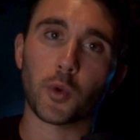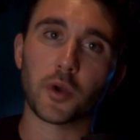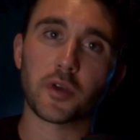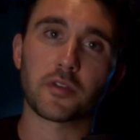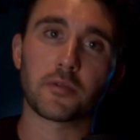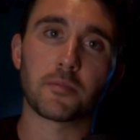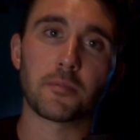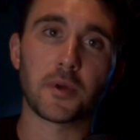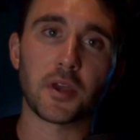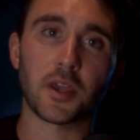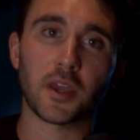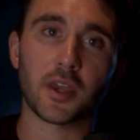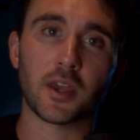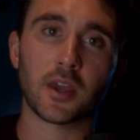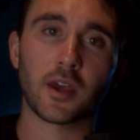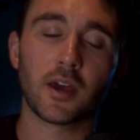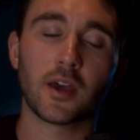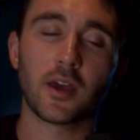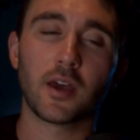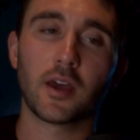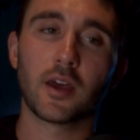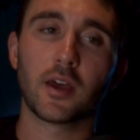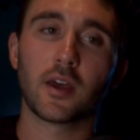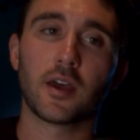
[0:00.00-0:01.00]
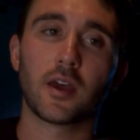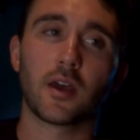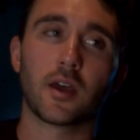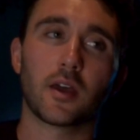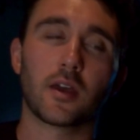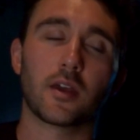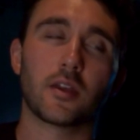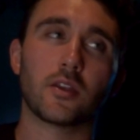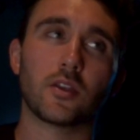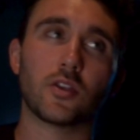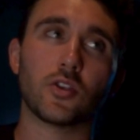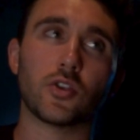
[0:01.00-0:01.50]
with me,
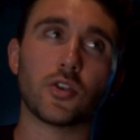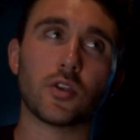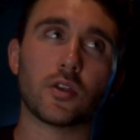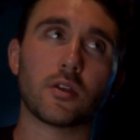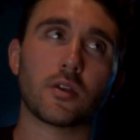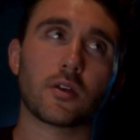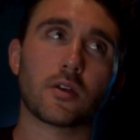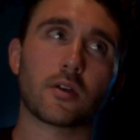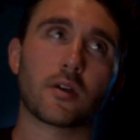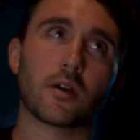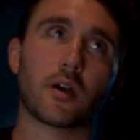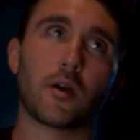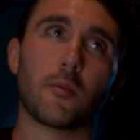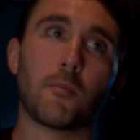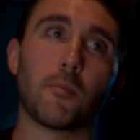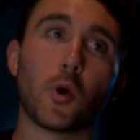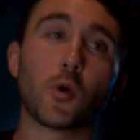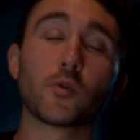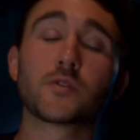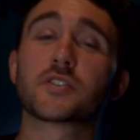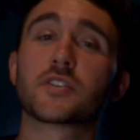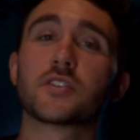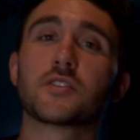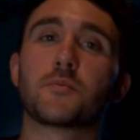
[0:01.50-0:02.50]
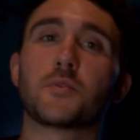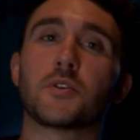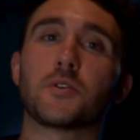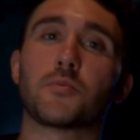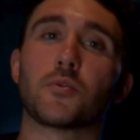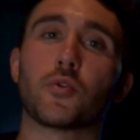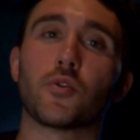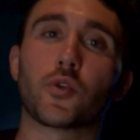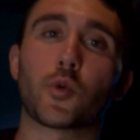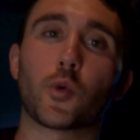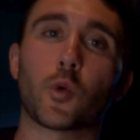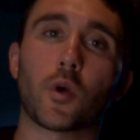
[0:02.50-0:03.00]
most of the
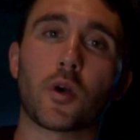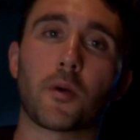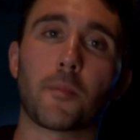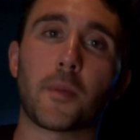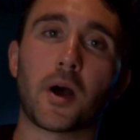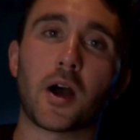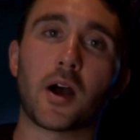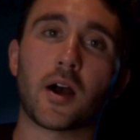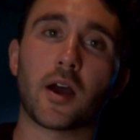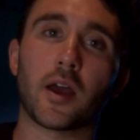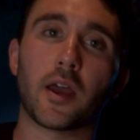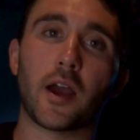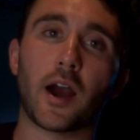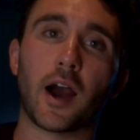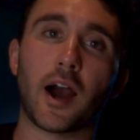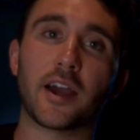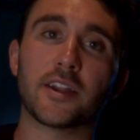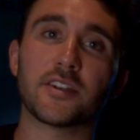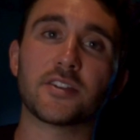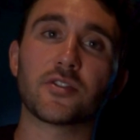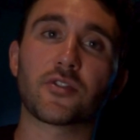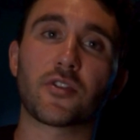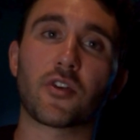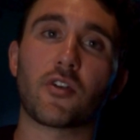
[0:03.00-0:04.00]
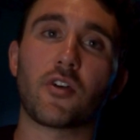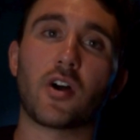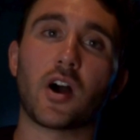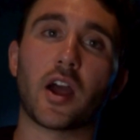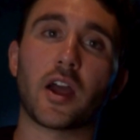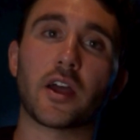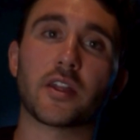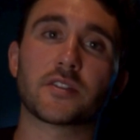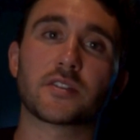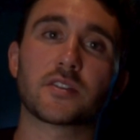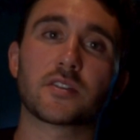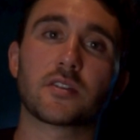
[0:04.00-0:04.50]
people who are my ideal
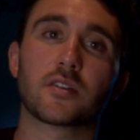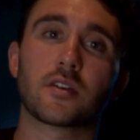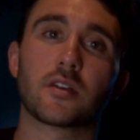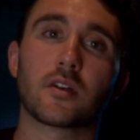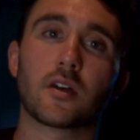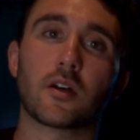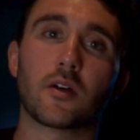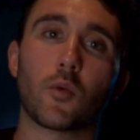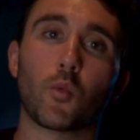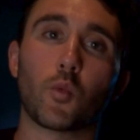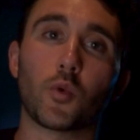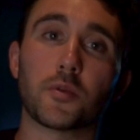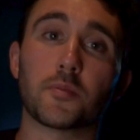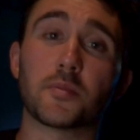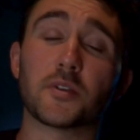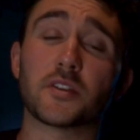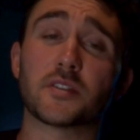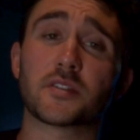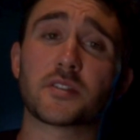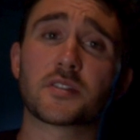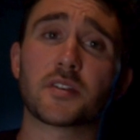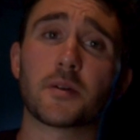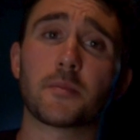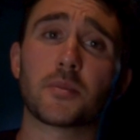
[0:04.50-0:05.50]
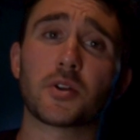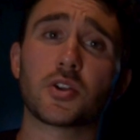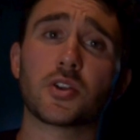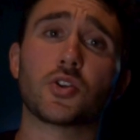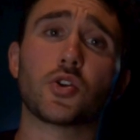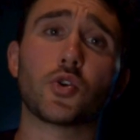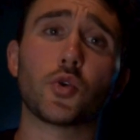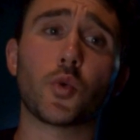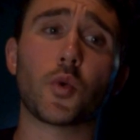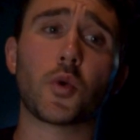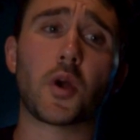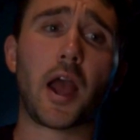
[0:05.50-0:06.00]
clients would be
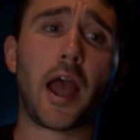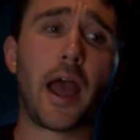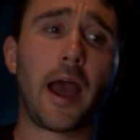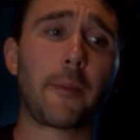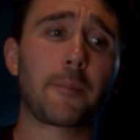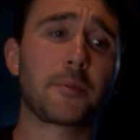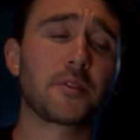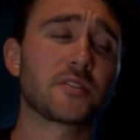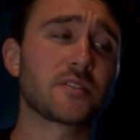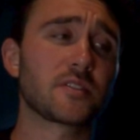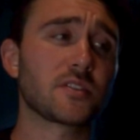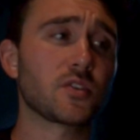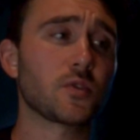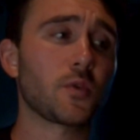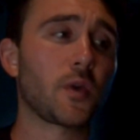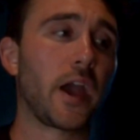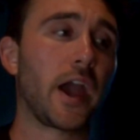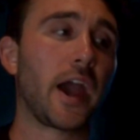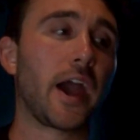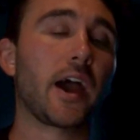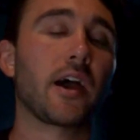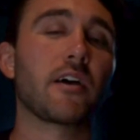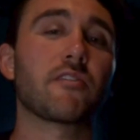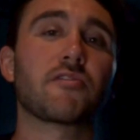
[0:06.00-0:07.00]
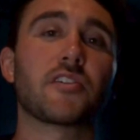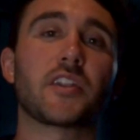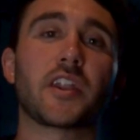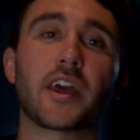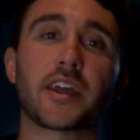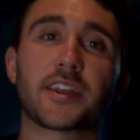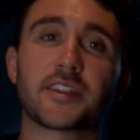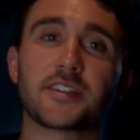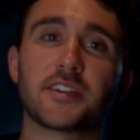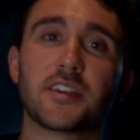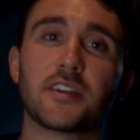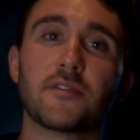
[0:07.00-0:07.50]
somebody who happens to have an
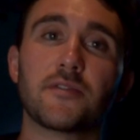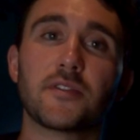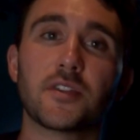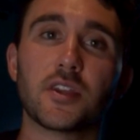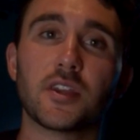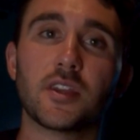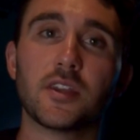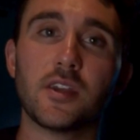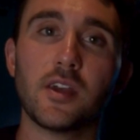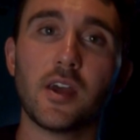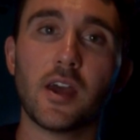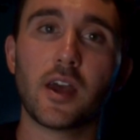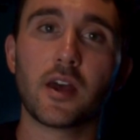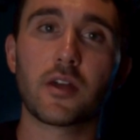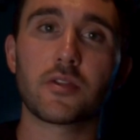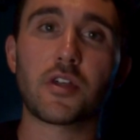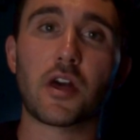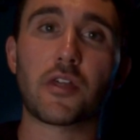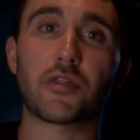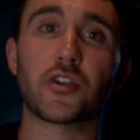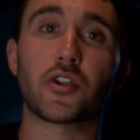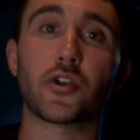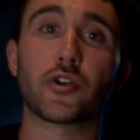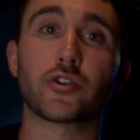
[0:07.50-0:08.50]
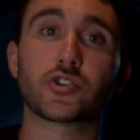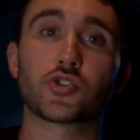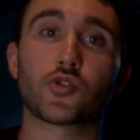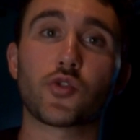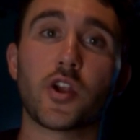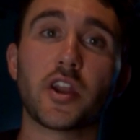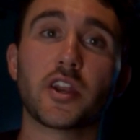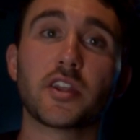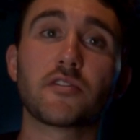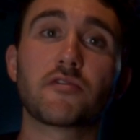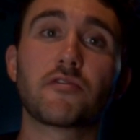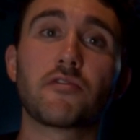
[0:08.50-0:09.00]
activity that they're
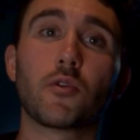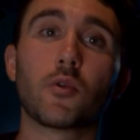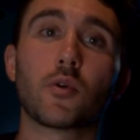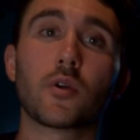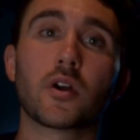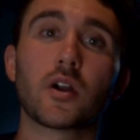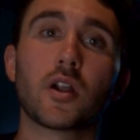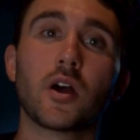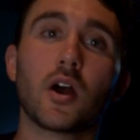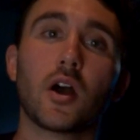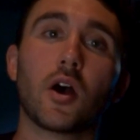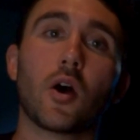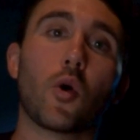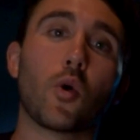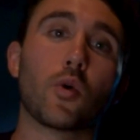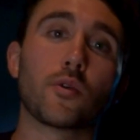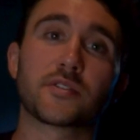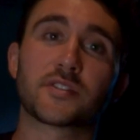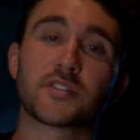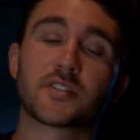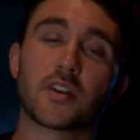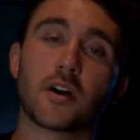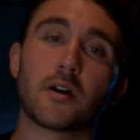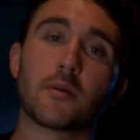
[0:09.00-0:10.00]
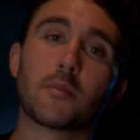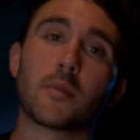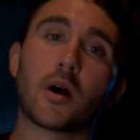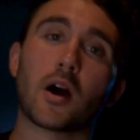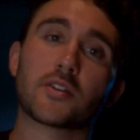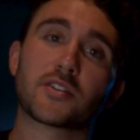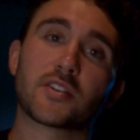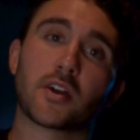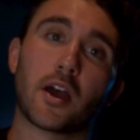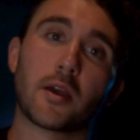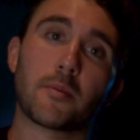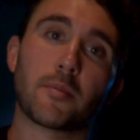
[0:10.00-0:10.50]
training for, or some
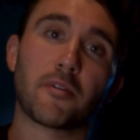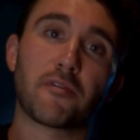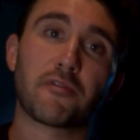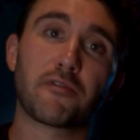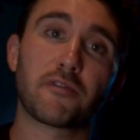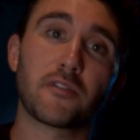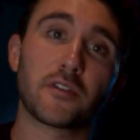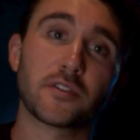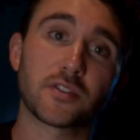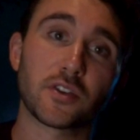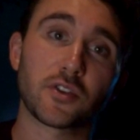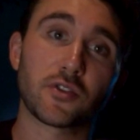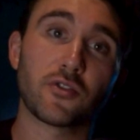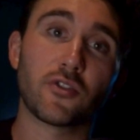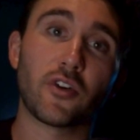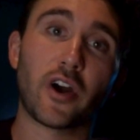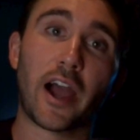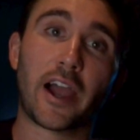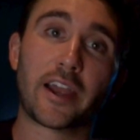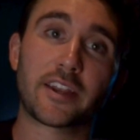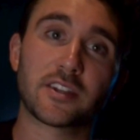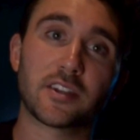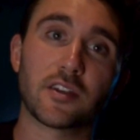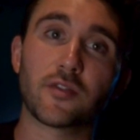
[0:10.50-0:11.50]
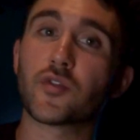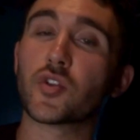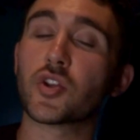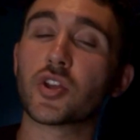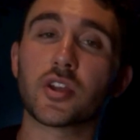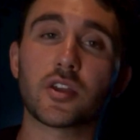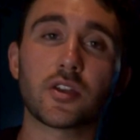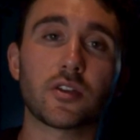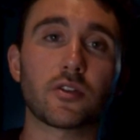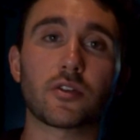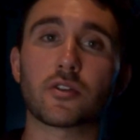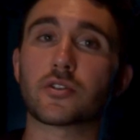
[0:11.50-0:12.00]
type of physical
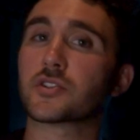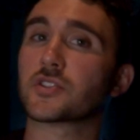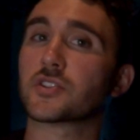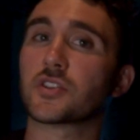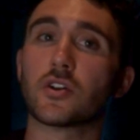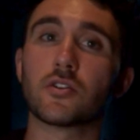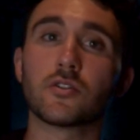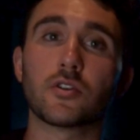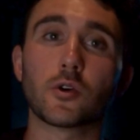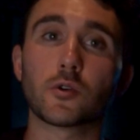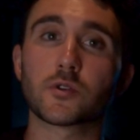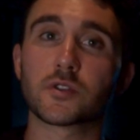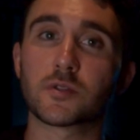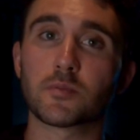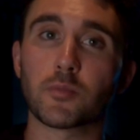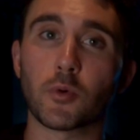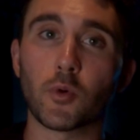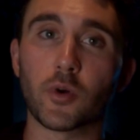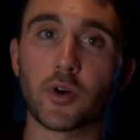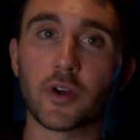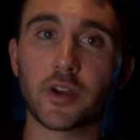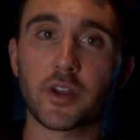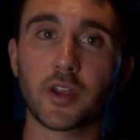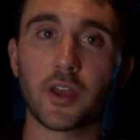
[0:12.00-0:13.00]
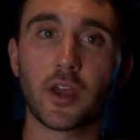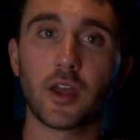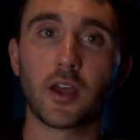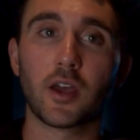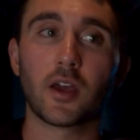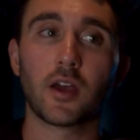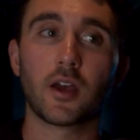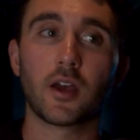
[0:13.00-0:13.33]
activity or solo sport